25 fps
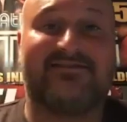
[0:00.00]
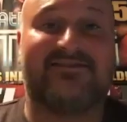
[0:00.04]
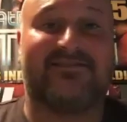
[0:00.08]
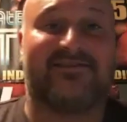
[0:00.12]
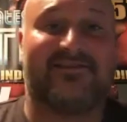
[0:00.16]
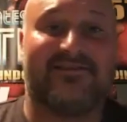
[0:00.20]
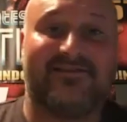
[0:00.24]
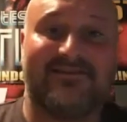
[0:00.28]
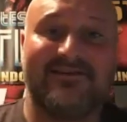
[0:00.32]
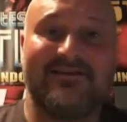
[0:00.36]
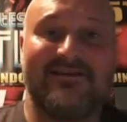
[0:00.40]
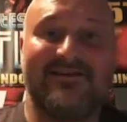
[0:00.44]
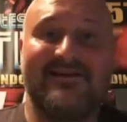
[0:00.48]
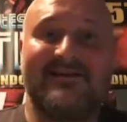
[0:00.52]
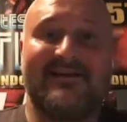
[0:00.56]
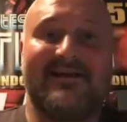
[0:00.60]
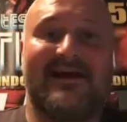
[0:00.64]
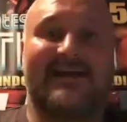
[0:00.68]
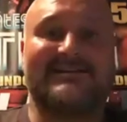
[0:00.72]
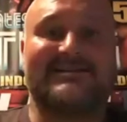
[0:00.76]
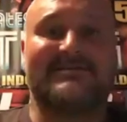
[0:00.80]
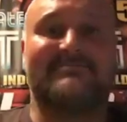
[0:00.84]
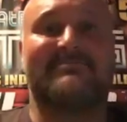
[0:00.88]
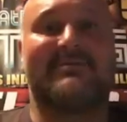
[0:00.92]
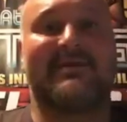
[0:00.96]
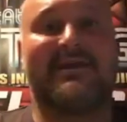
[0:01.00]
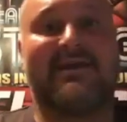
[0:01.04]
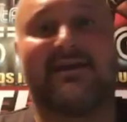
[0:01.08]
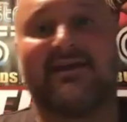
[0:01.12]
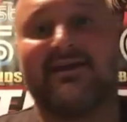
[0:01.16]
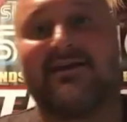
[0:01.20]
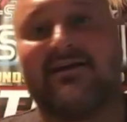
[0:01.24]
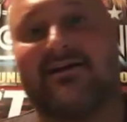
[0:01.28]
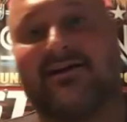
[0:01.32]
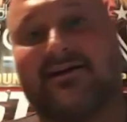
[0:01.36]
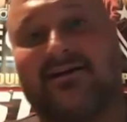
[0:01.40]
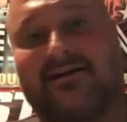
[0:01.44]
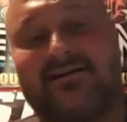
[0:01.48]
a big
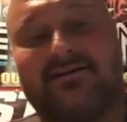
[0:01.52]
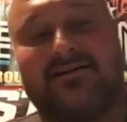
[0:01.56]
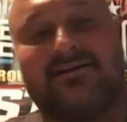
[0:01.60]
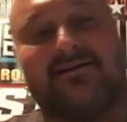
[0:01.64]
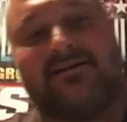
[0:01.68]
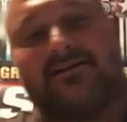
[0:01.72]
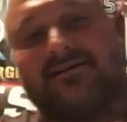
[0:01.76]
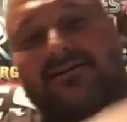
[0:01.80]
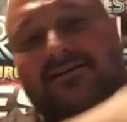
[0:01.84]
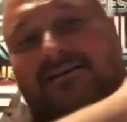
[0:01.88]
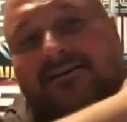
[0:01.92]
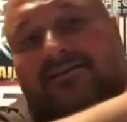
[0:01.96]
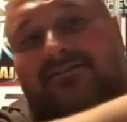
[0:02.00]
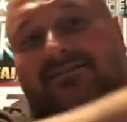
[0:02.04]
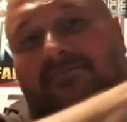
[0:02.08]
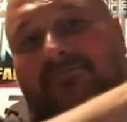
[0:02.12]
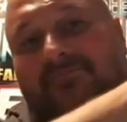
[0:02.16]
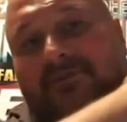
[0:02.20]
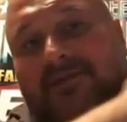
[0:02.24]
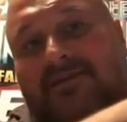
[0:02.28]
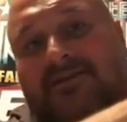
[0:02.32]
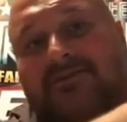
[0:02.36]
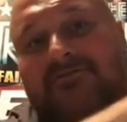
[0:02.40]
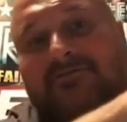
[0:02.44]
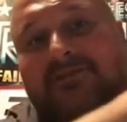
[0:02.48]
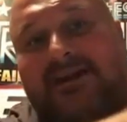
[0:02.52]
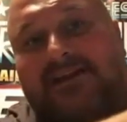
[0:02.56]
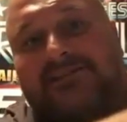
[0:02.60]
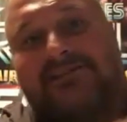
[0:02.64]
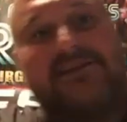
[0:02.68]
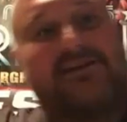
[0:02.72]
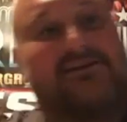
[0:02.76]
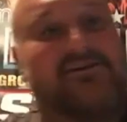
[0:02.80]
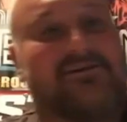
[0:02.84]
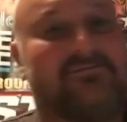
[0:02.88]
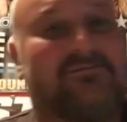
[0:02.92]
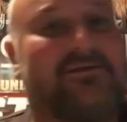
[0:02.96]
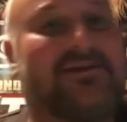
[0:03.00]
right
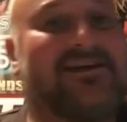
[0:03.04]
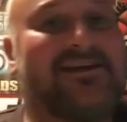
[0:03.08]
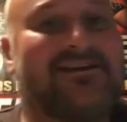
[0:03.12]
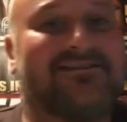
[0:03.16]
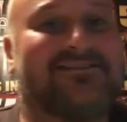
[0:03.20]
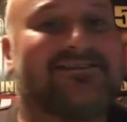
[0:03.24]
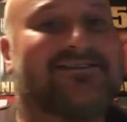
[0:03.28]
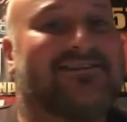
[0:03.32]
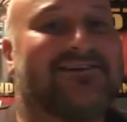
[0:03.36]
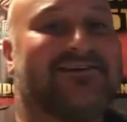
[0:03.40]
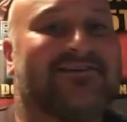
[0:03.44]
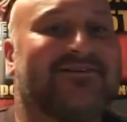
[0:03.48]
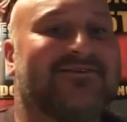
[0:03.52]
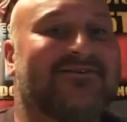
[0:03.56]
there to me. So